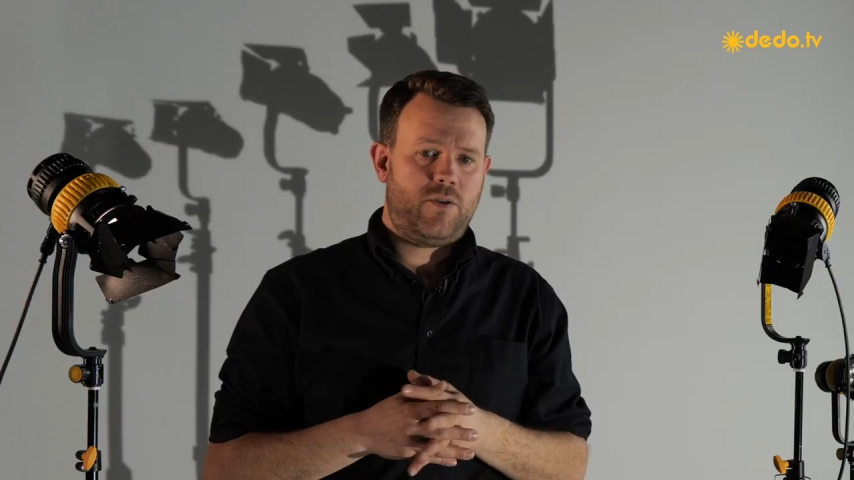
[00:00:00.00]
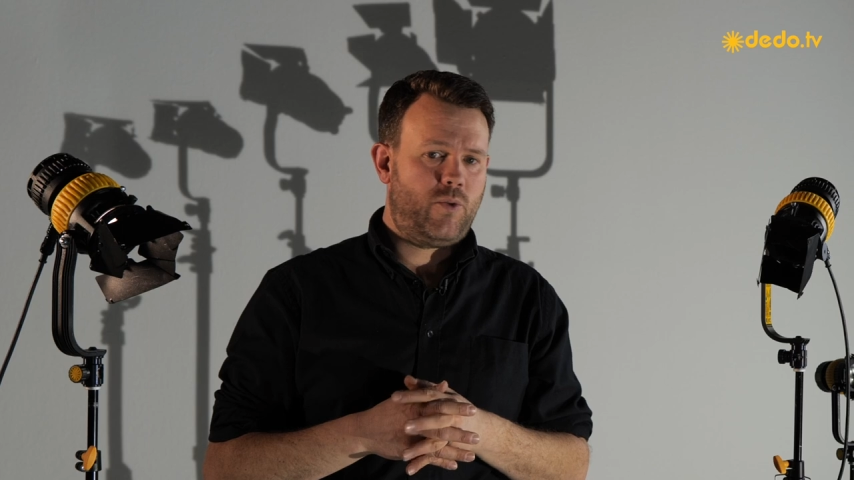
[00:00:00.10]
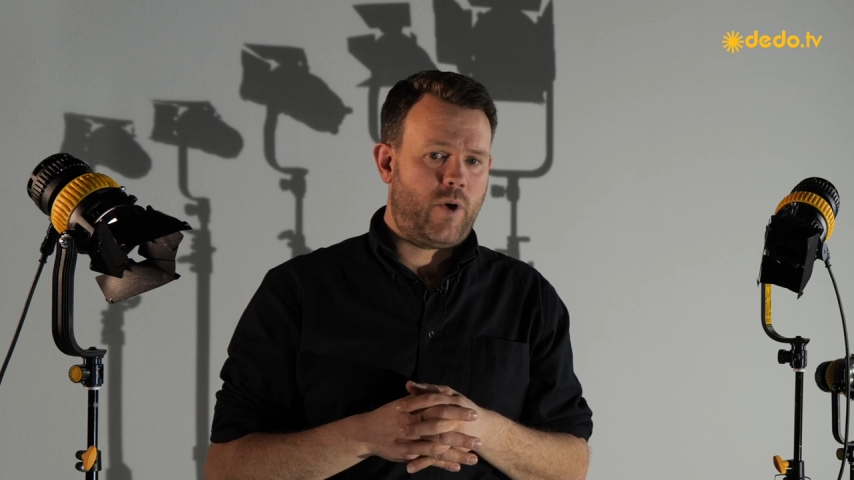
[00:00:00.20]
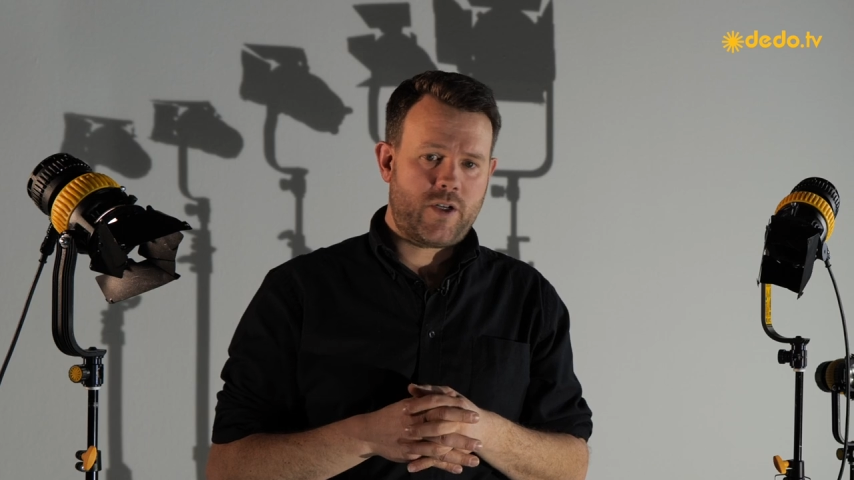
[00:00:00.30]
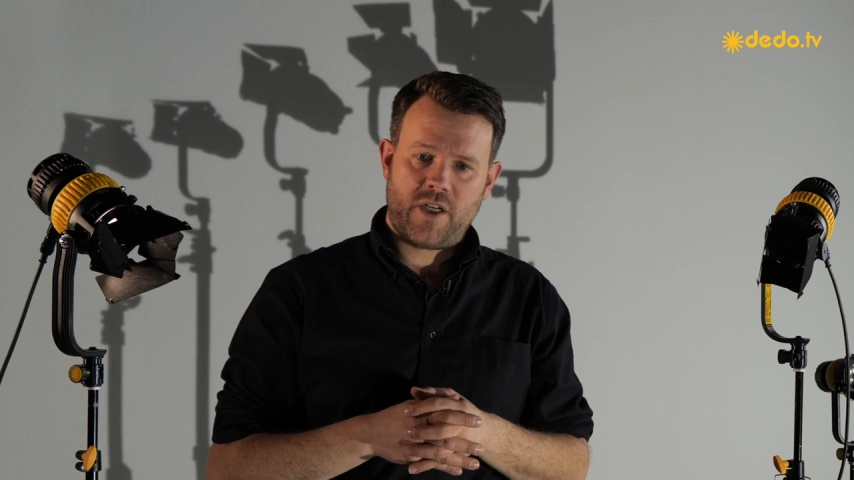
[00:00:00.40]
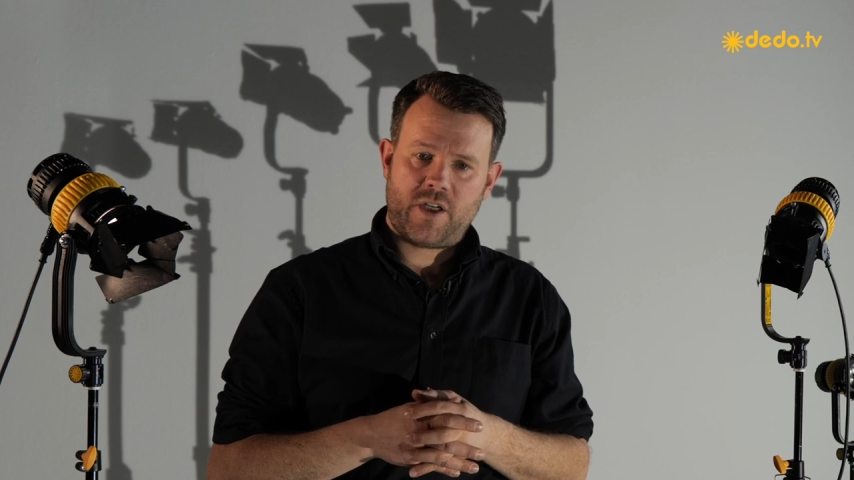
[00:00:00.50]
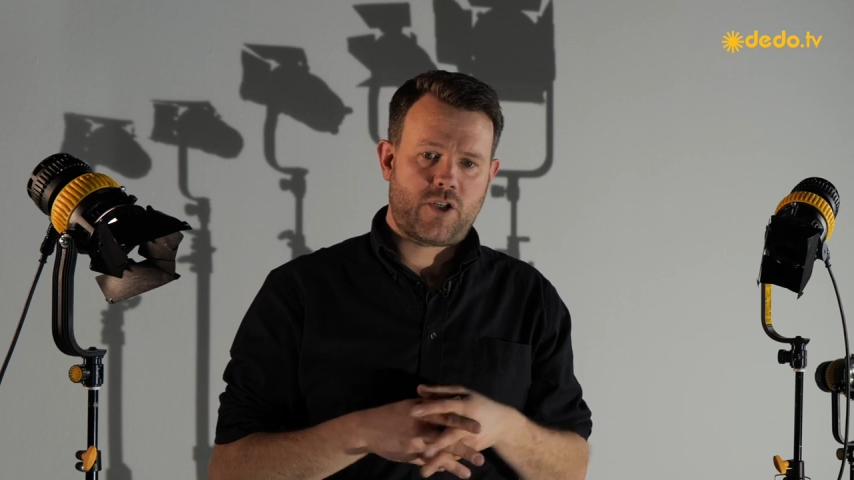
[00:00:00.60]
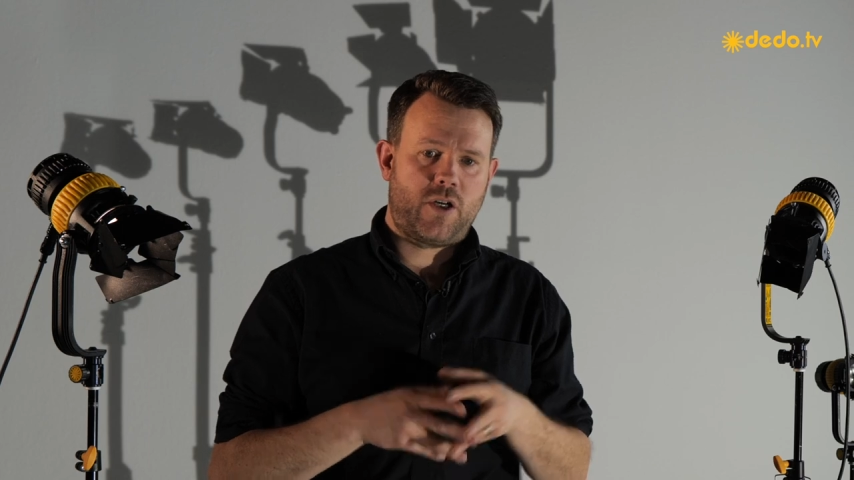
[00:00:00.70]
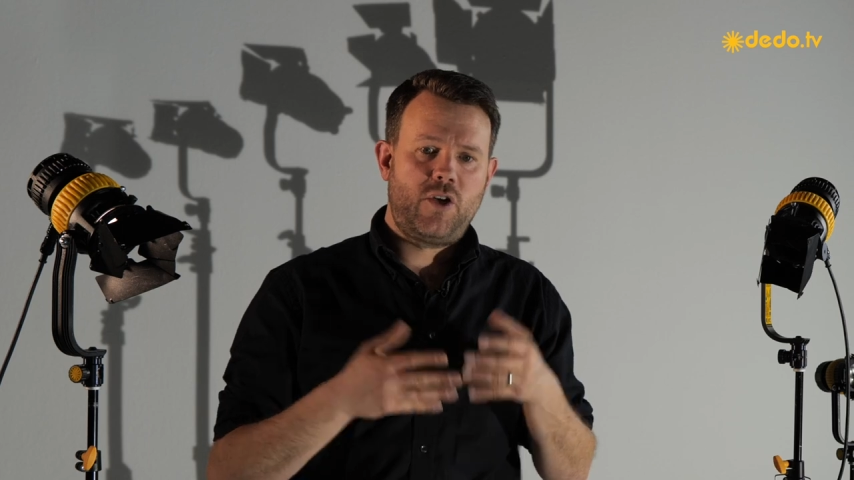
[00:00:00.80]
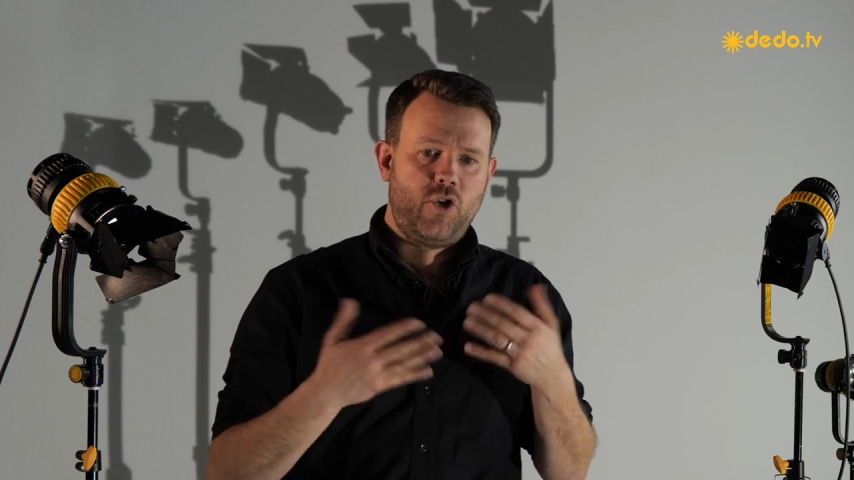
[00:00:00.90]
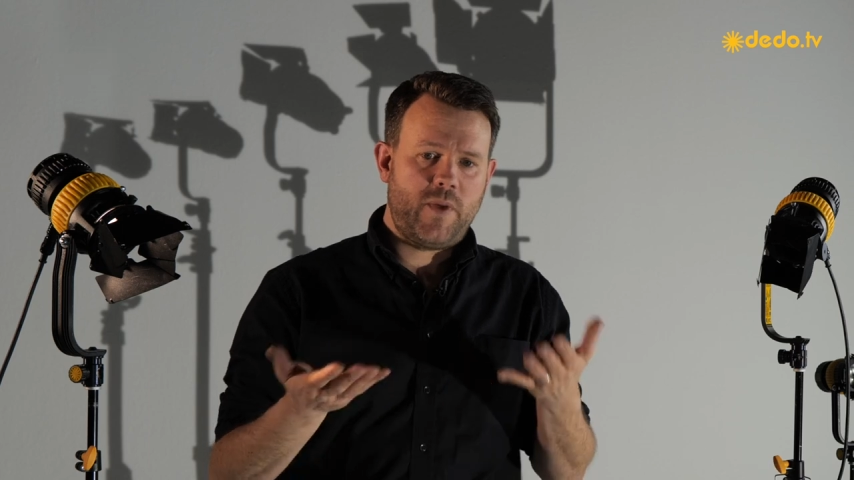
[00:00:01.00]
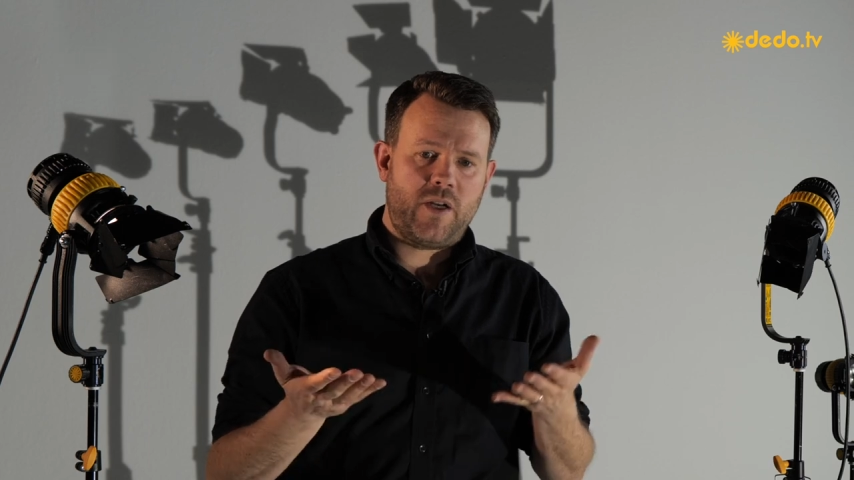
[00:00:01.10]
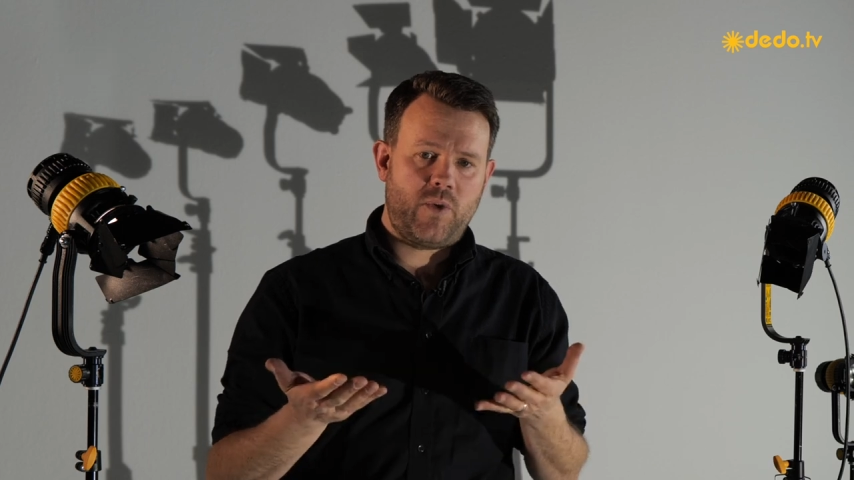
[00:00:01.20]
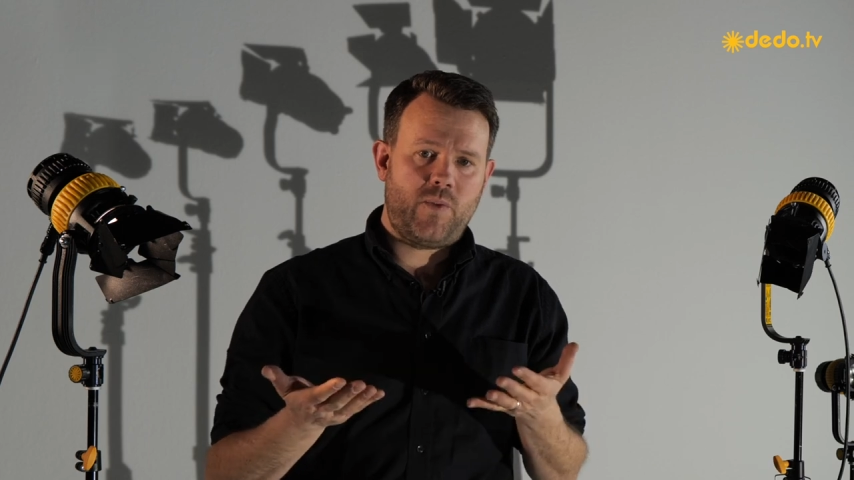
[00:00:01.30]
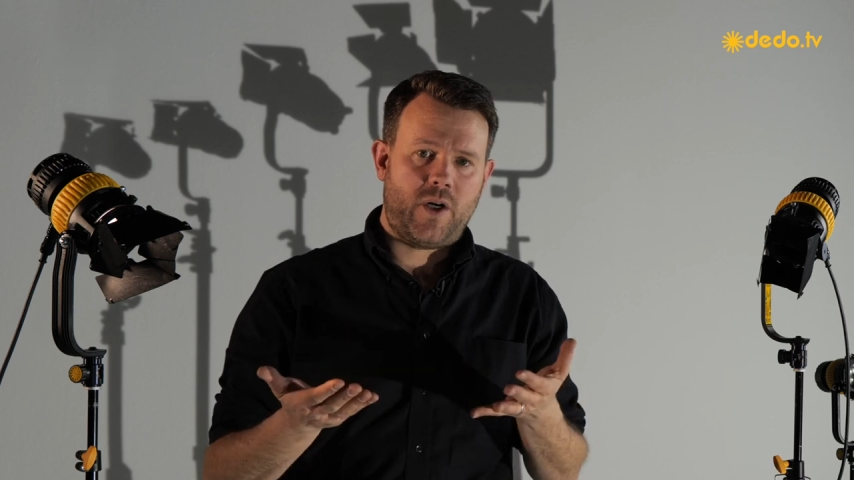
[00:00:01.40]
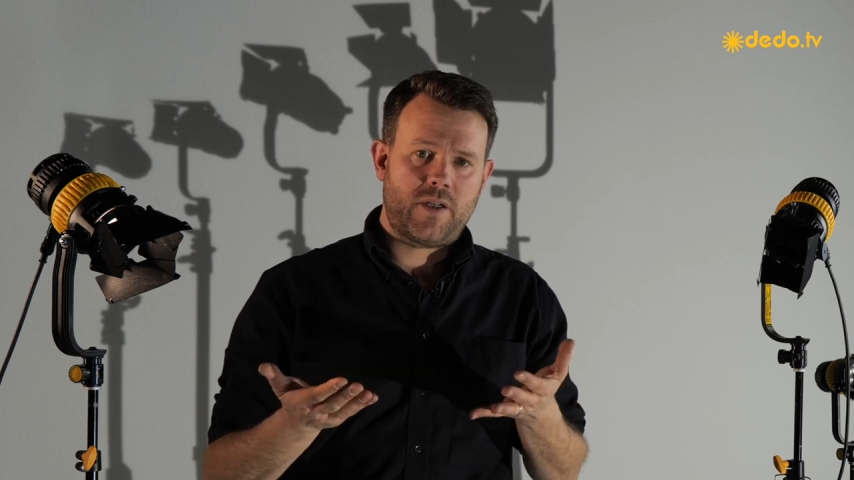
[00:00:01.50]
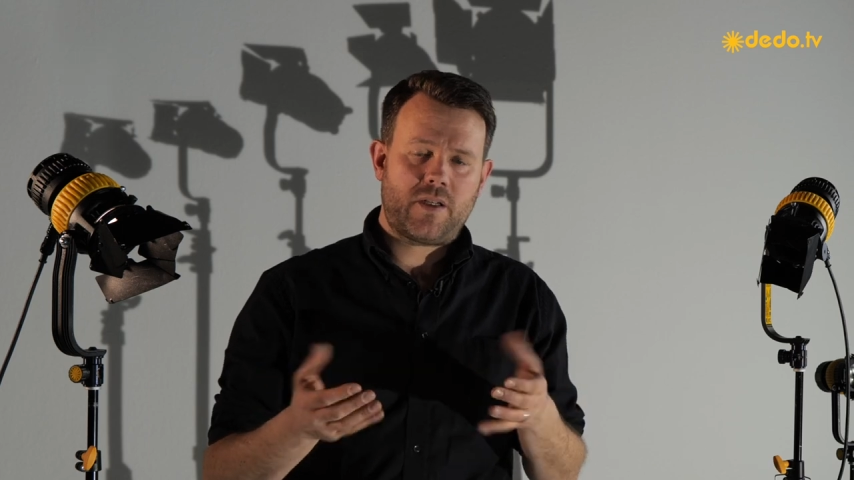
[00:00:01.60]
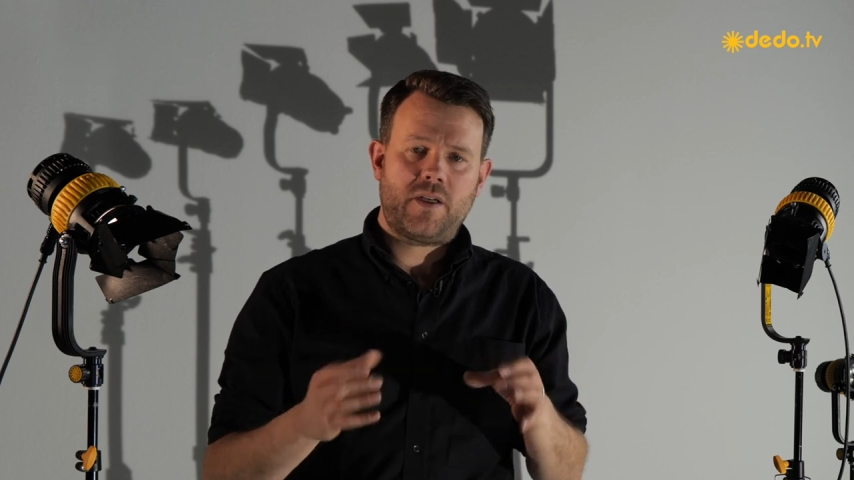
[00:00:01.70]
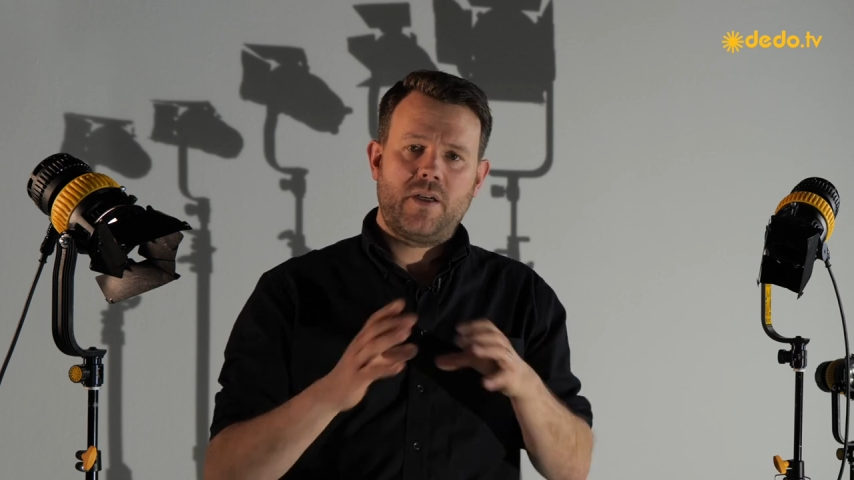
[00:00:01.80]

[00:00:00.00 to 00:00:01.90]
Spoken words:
wattage or lumen we want,